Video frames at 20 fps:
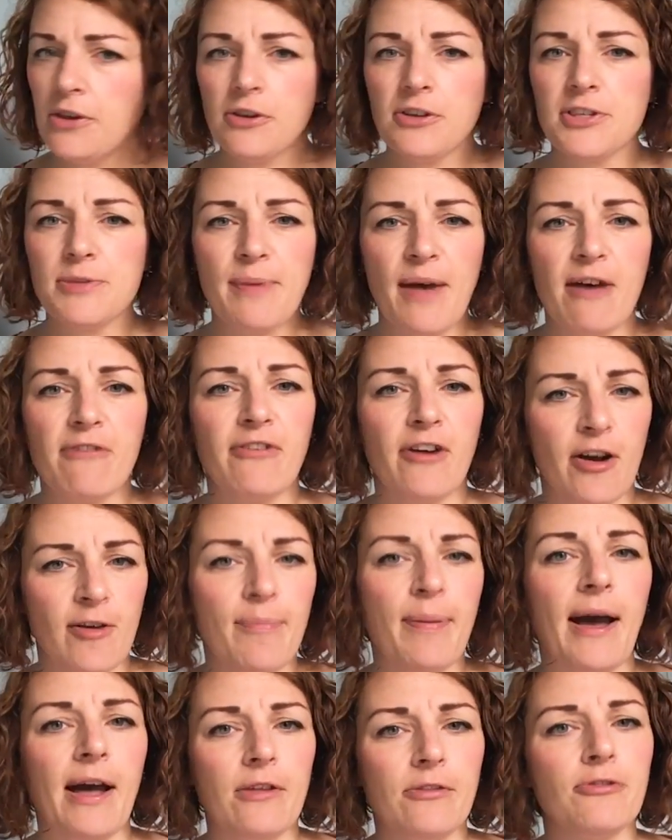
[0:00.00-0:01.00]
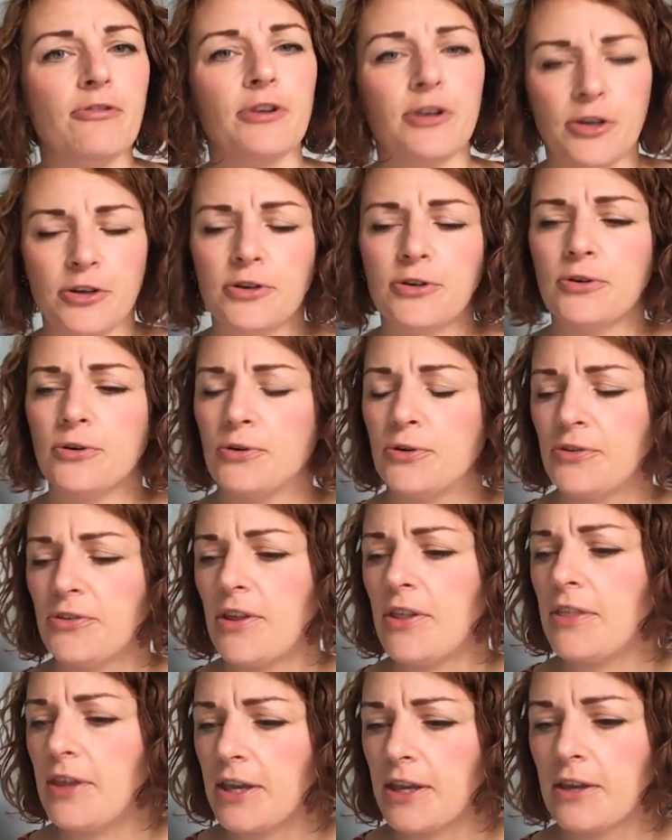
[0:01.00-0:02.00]
you can spare five pounds for a good
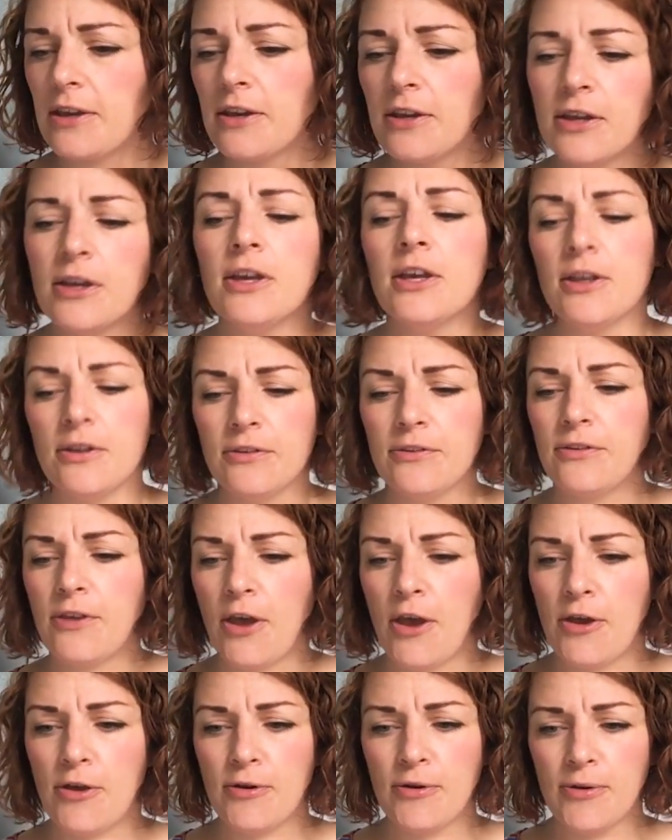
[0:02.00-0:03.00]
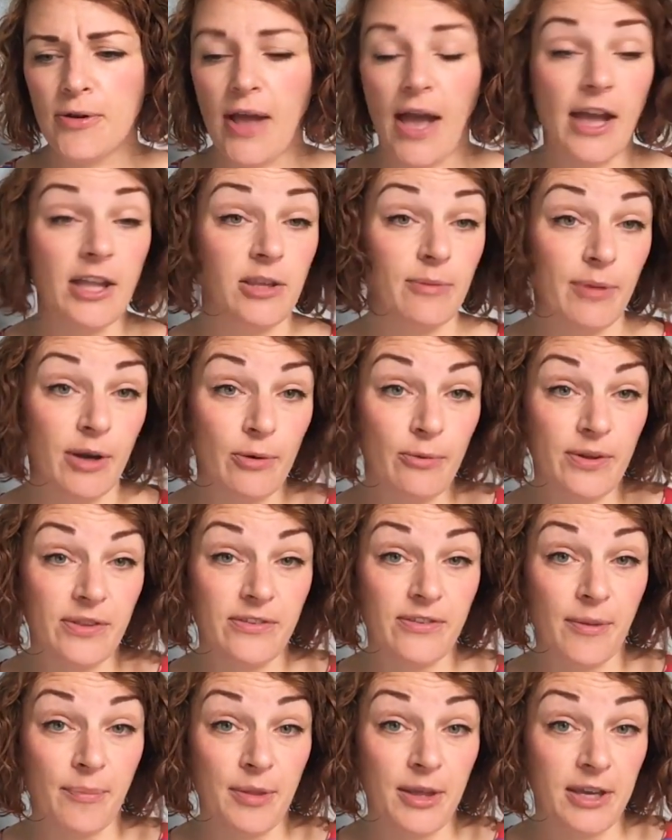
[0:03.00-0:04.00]
cause, I think. So, and you might
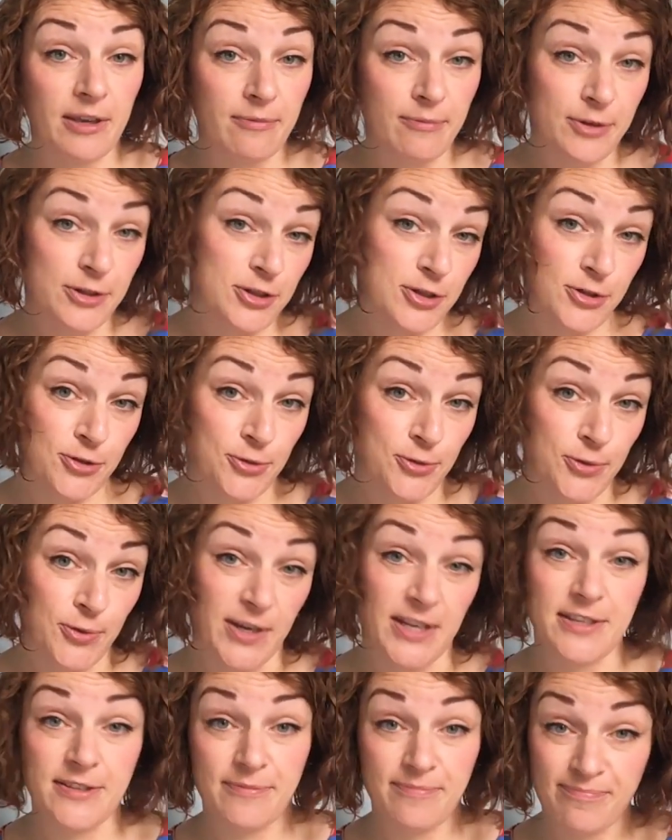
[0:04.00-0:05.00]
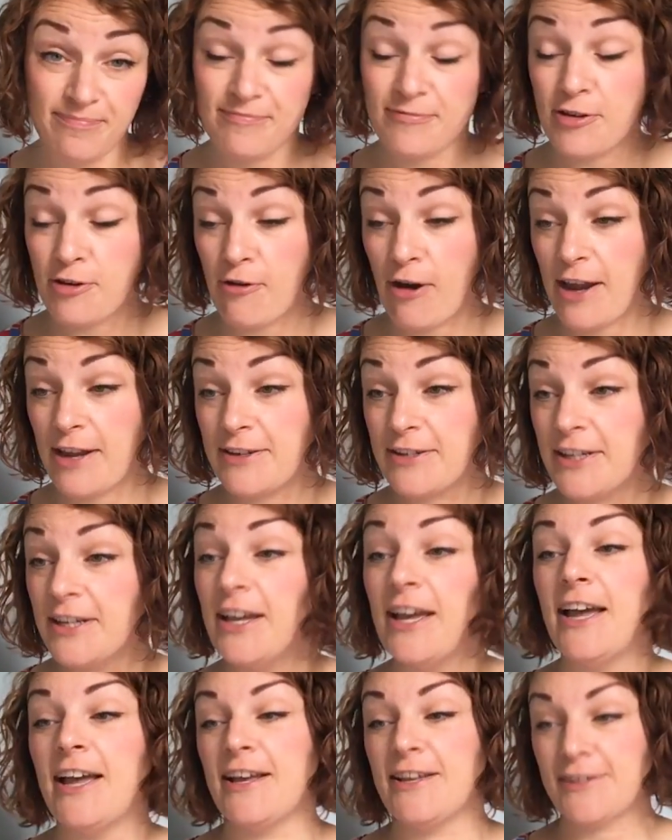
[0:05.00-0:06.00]
win something, which is always great.
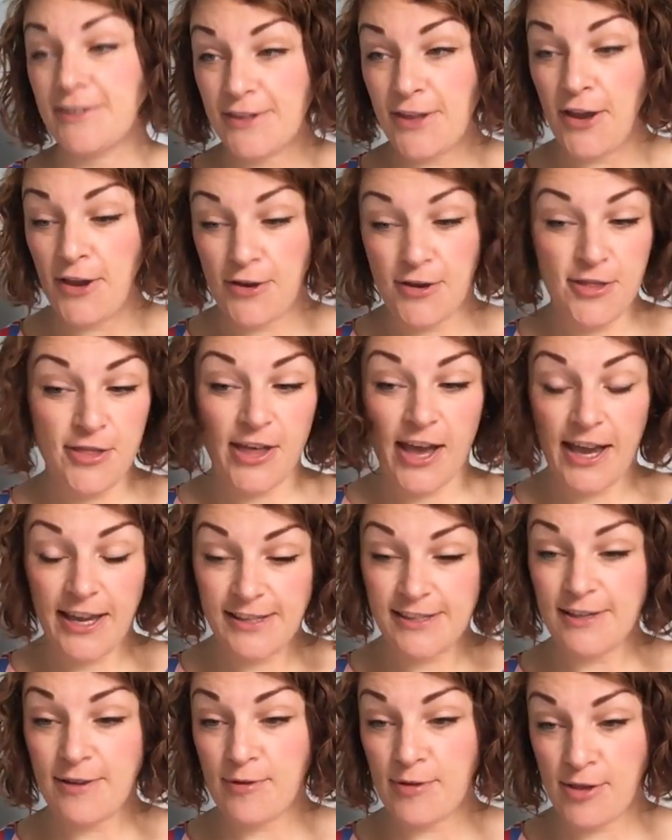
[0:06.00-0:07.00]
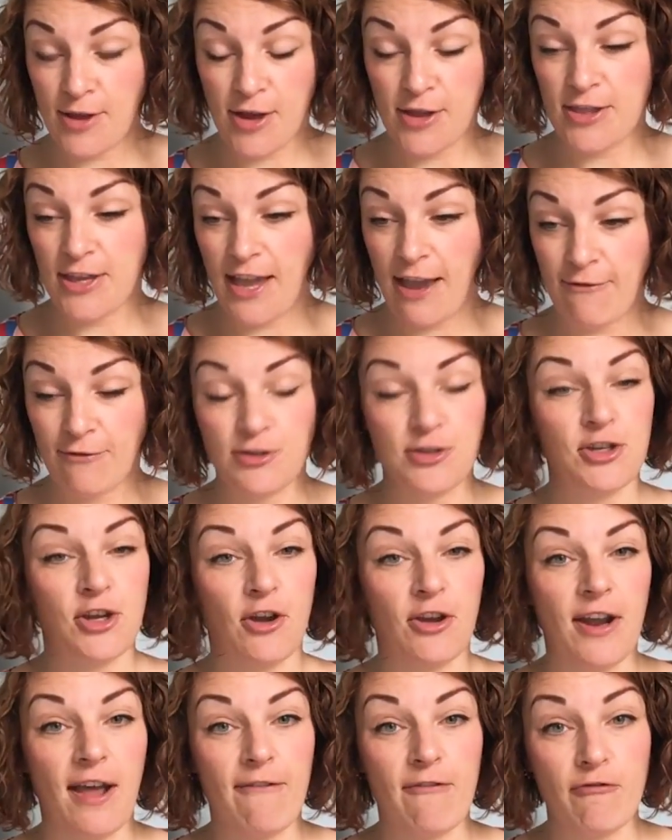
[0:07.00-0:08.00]
So that is something that I think everyone should
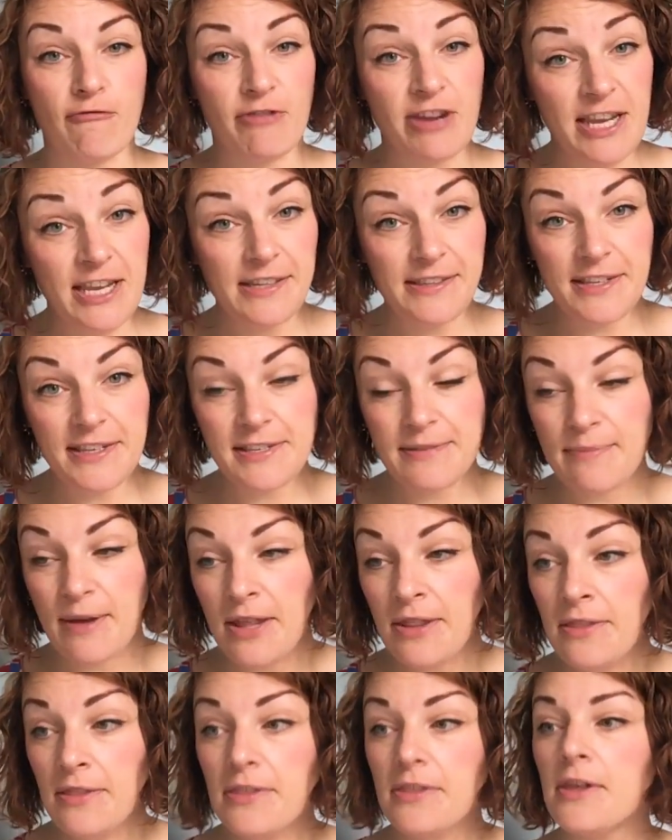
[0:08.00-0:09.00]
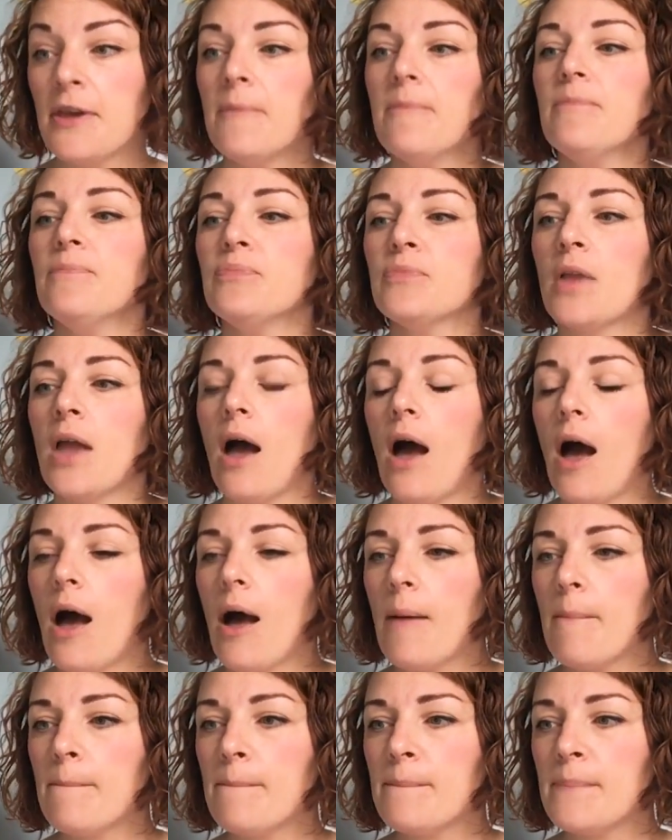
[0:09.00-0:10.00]
go and have a read this month.
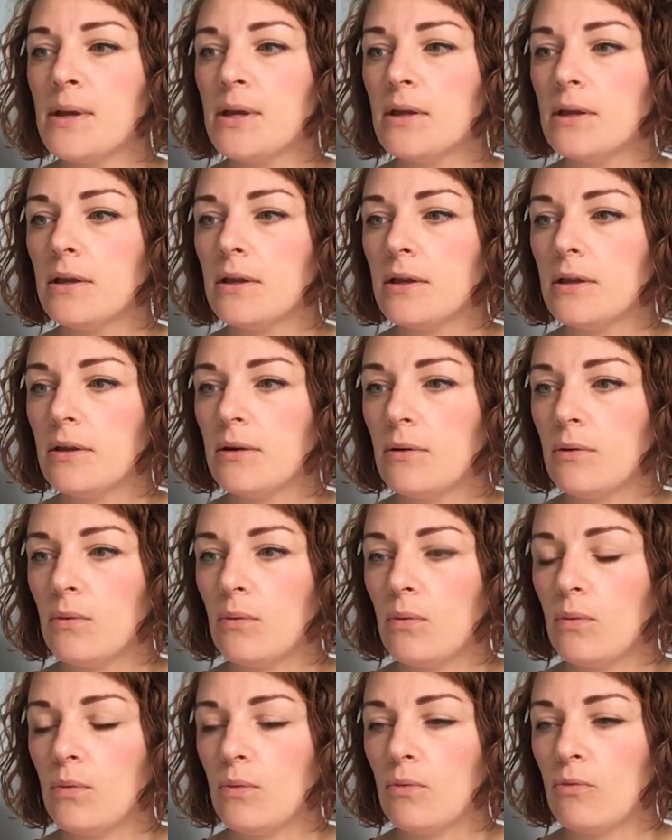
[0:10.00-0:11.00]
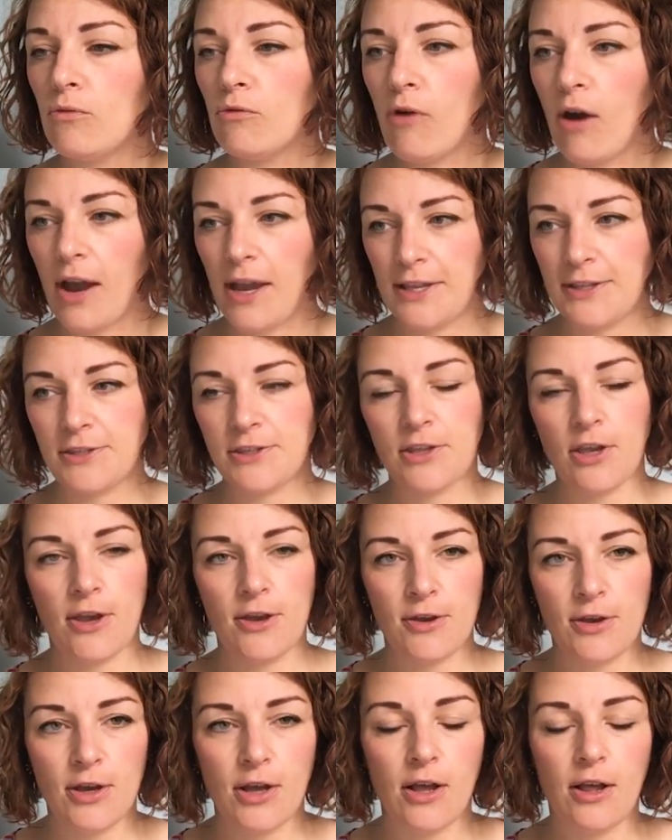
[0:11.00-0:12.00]
Um, right, so
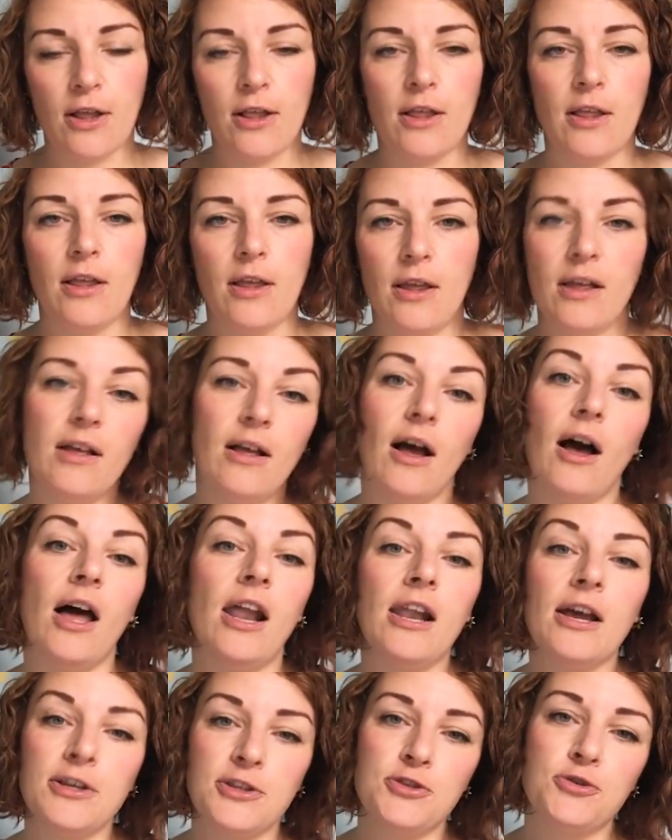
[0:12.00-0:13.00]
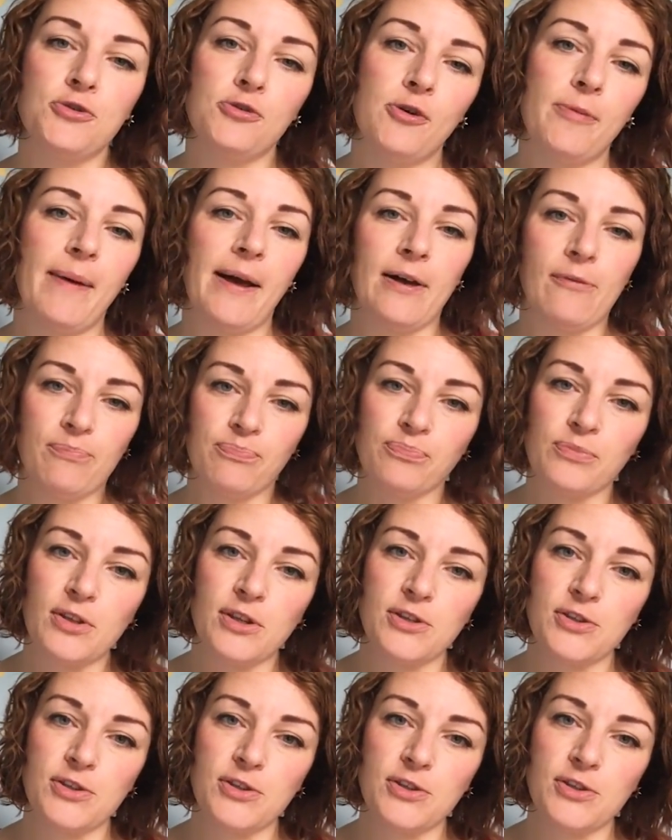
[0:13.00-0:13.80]
I like to talk about,